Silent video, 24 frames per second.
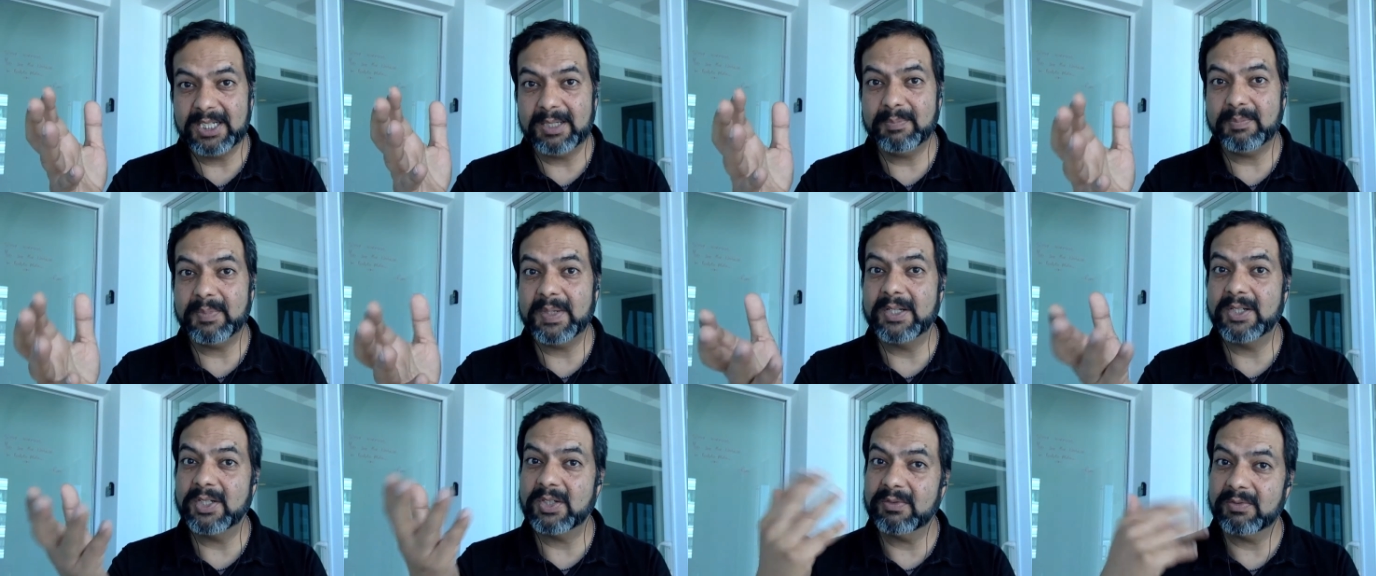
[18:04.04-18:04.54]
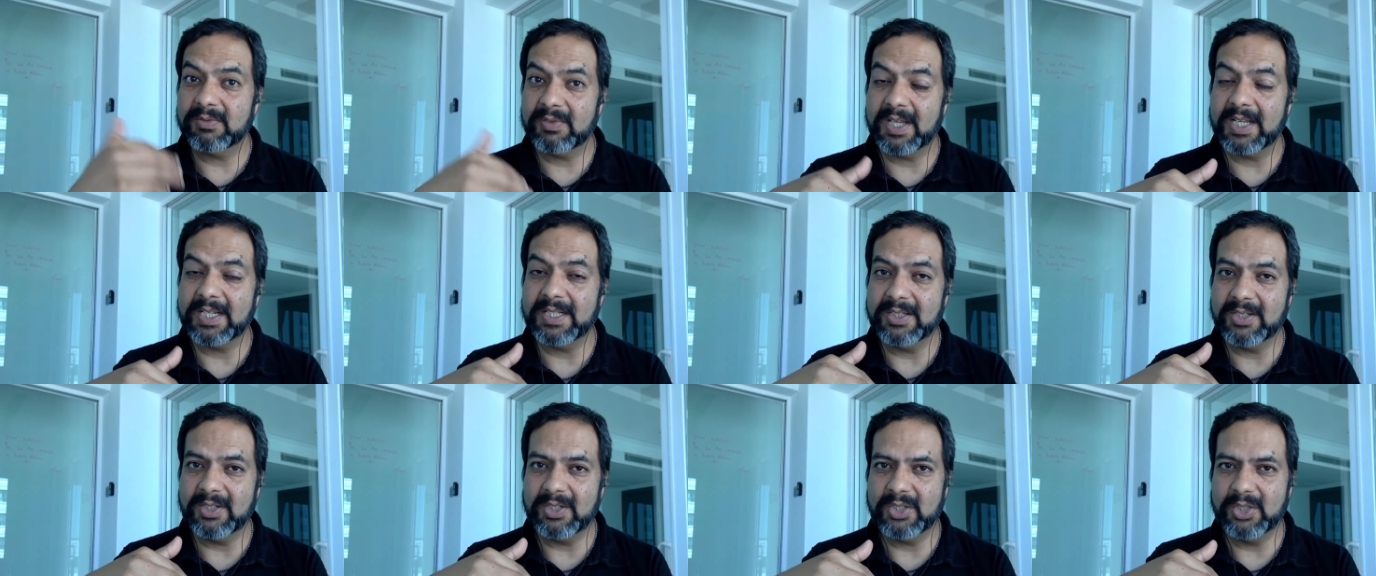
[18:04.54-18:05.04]
and to
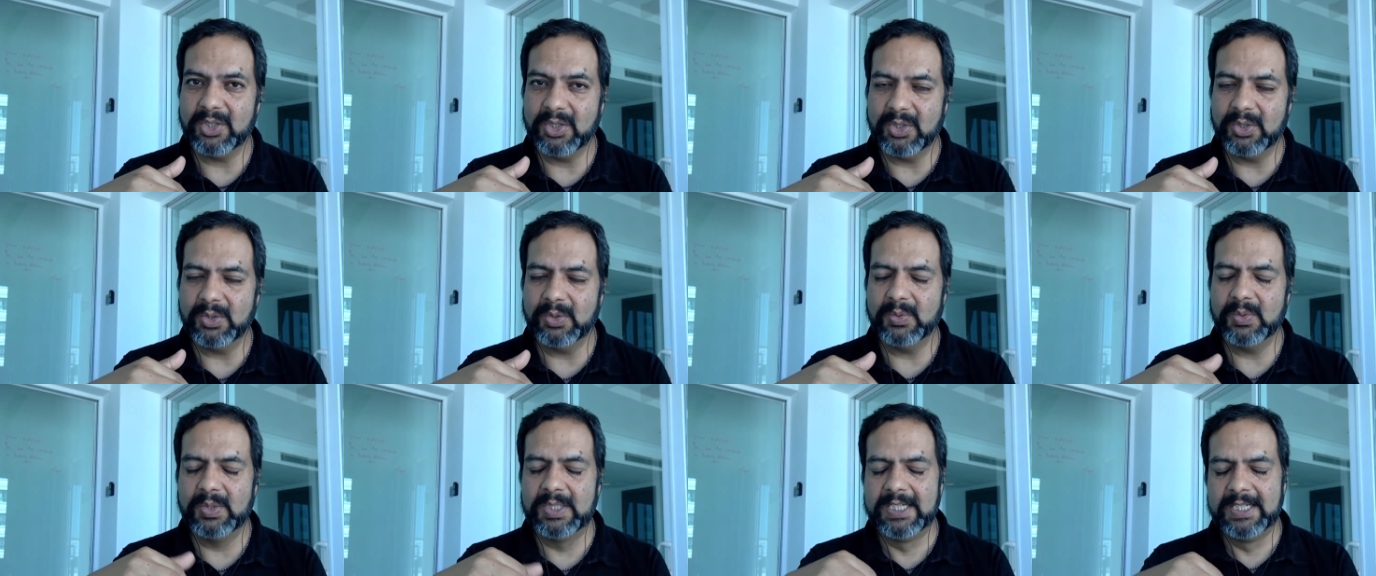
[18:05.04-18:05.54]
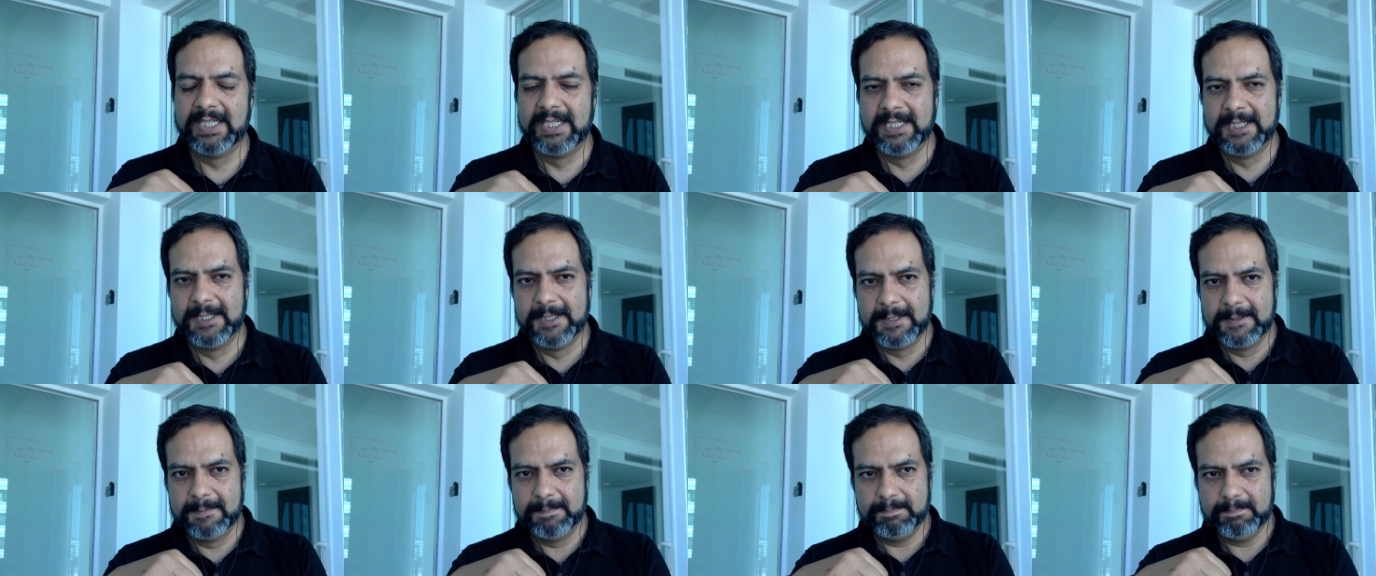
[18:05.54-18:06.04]
find you.
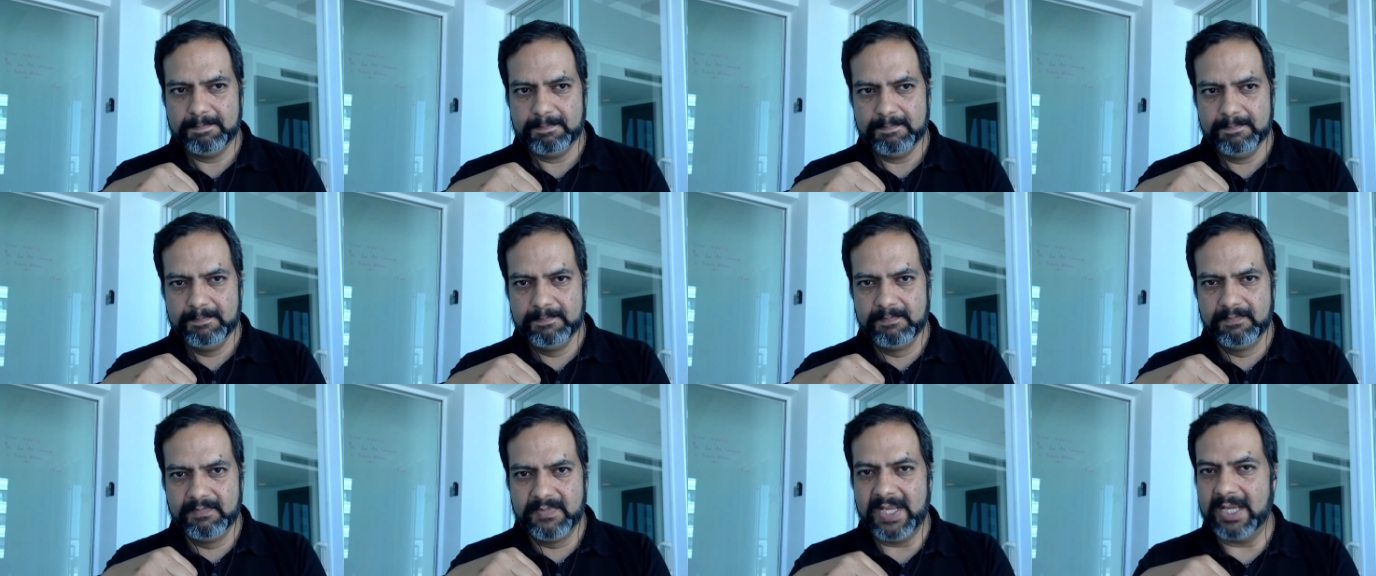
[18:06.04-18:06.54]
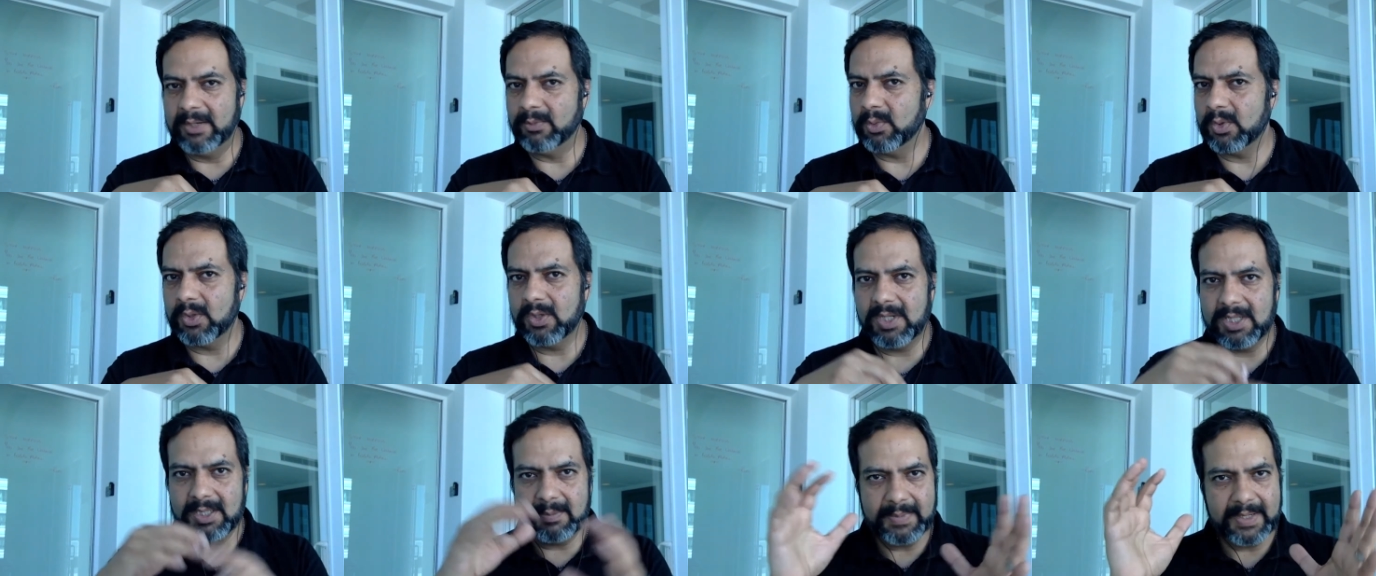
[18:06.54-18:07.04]
And we're
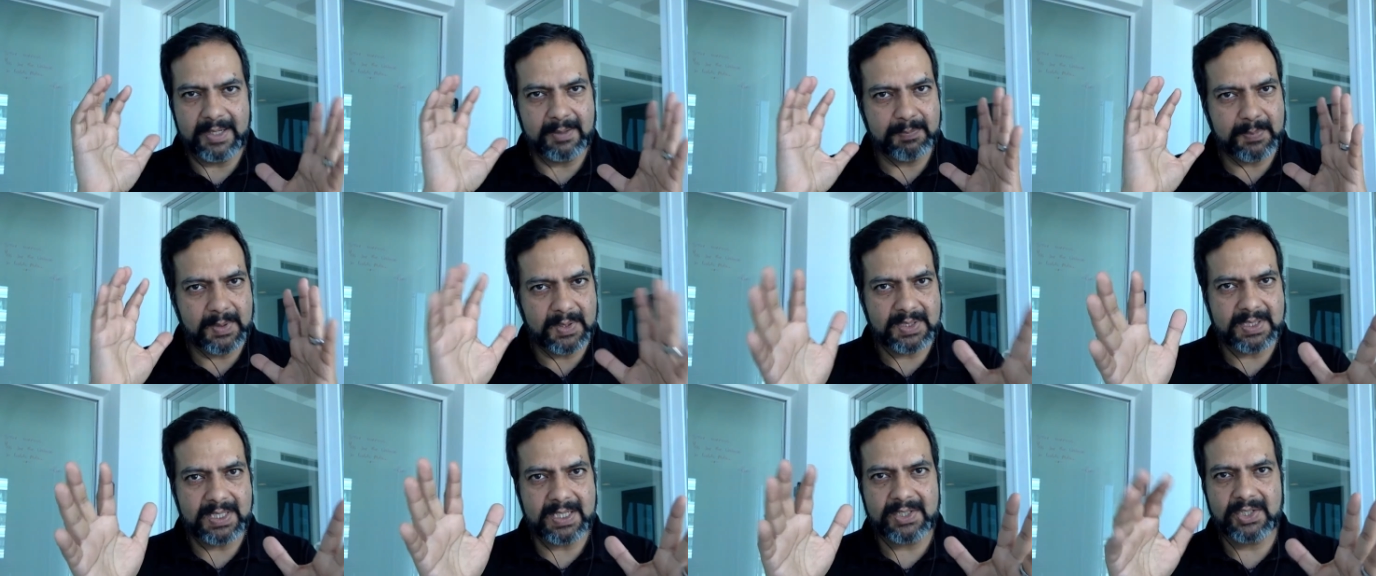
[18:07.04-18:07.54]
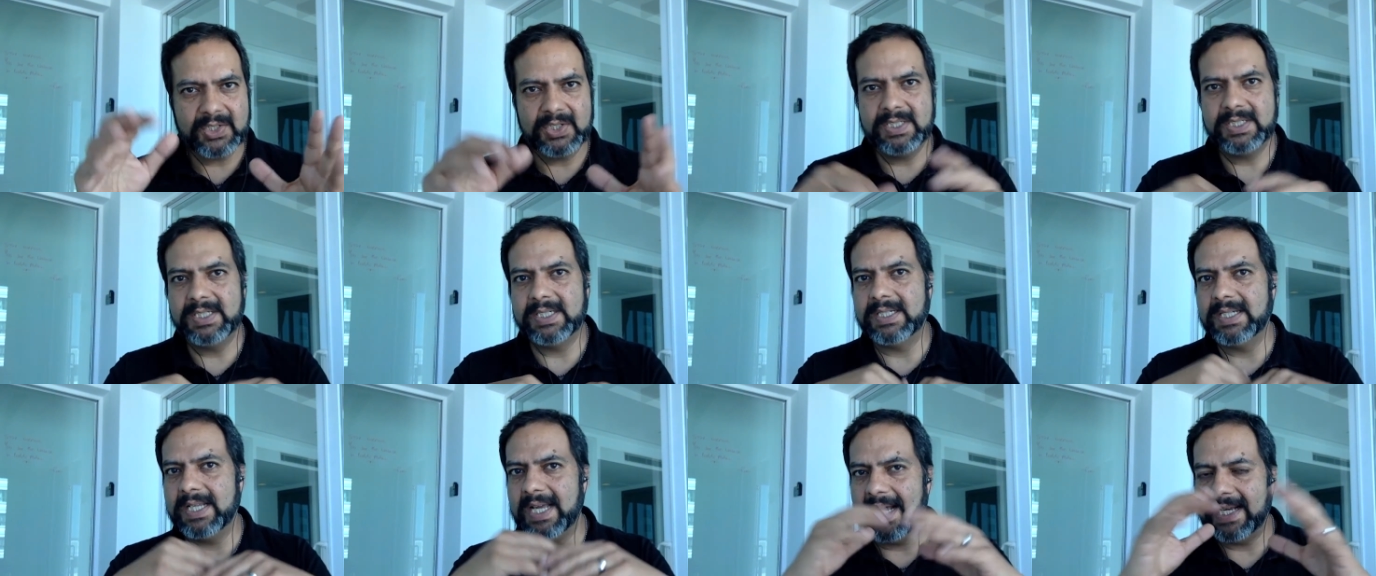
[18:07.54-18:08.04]
all about protection
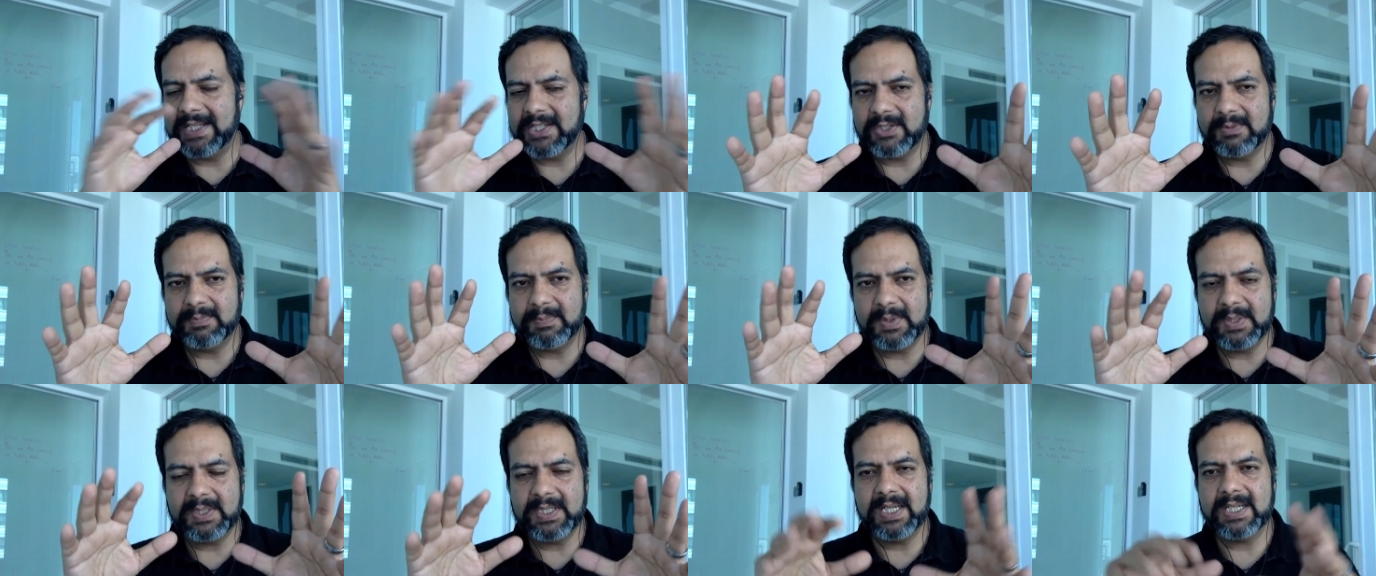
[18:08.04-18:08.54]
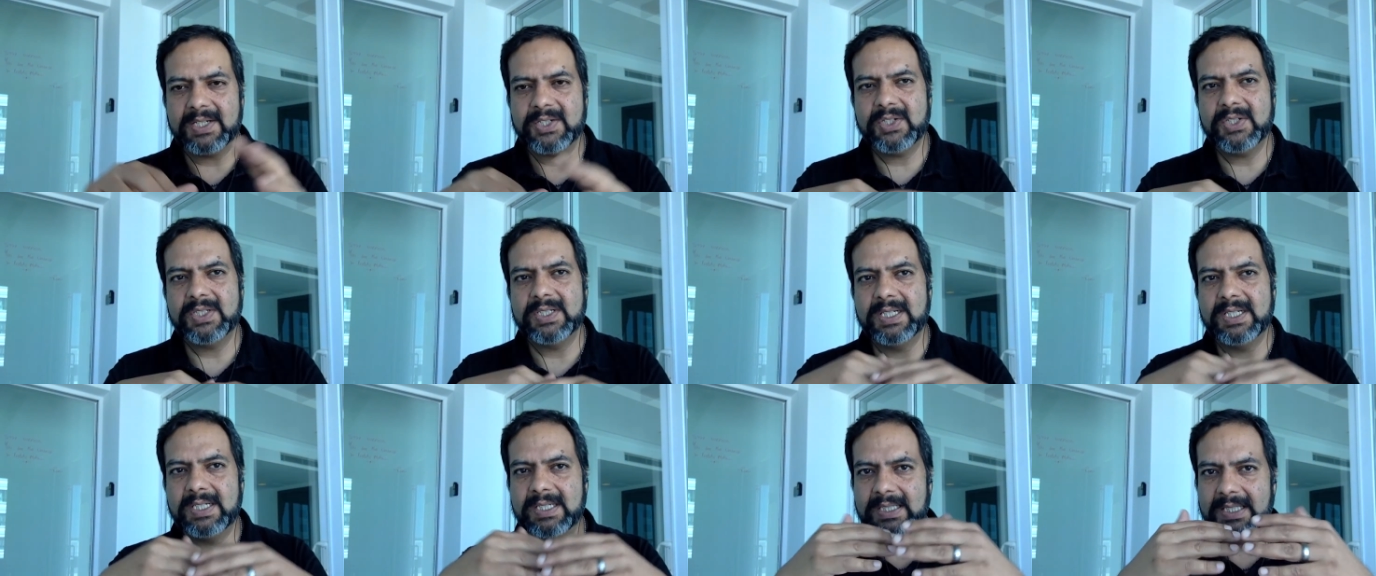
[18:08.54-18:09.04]
and asset protection
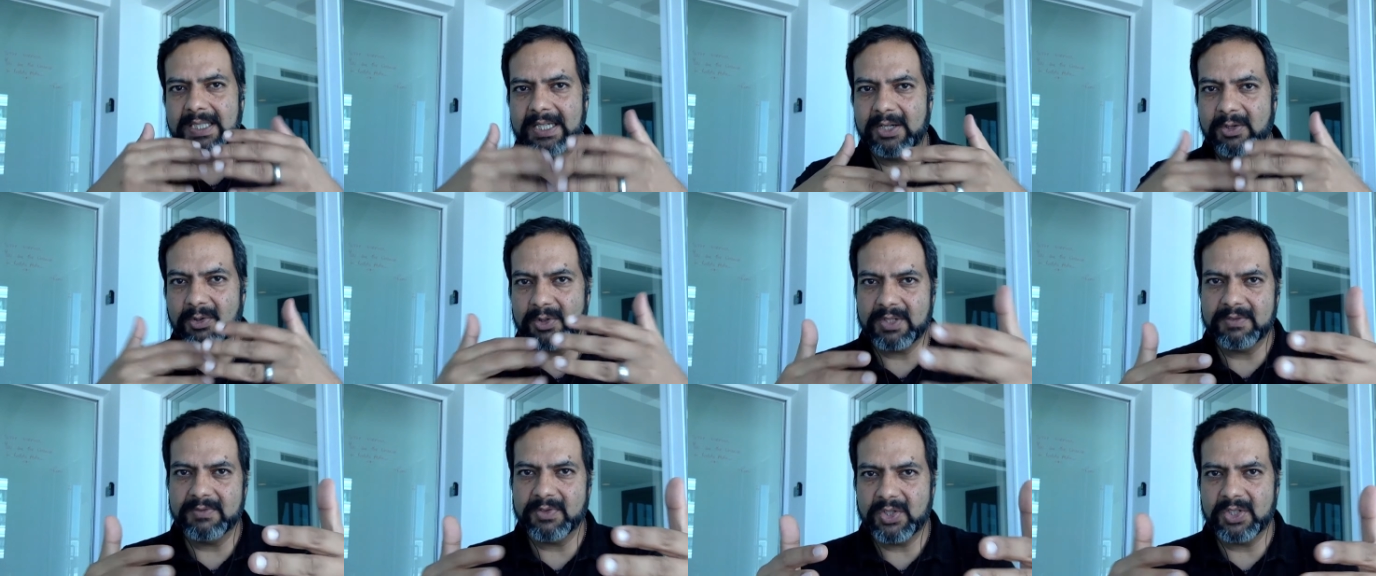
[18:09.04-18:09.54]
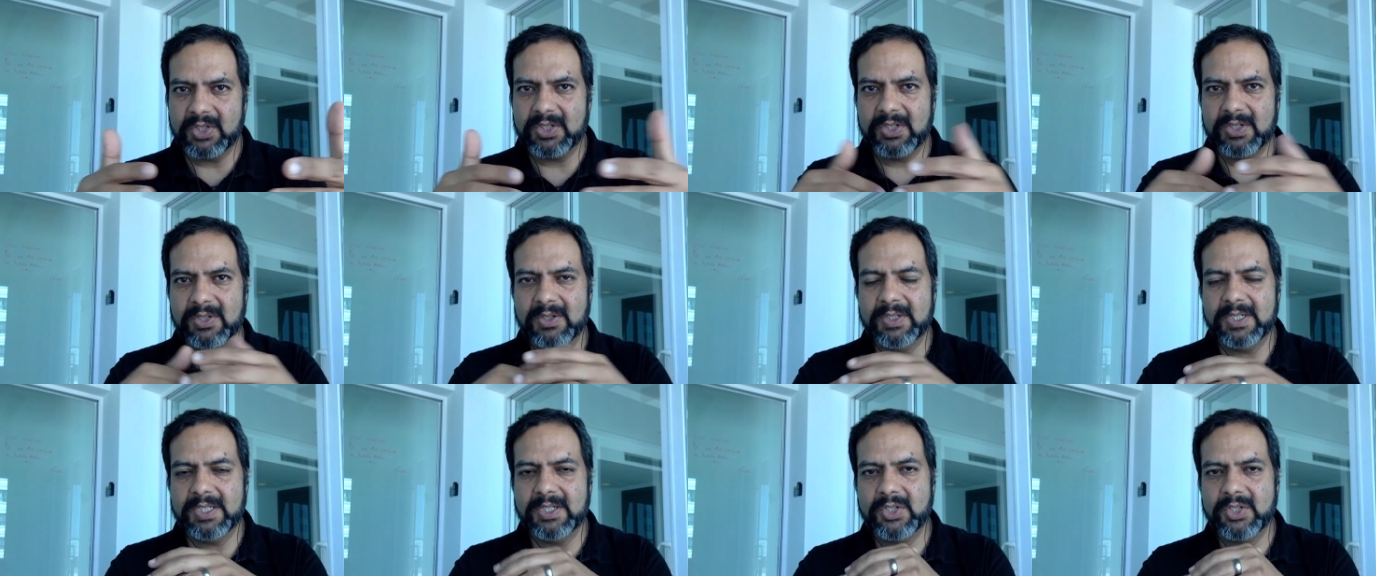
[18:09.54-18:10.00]
and layers of security.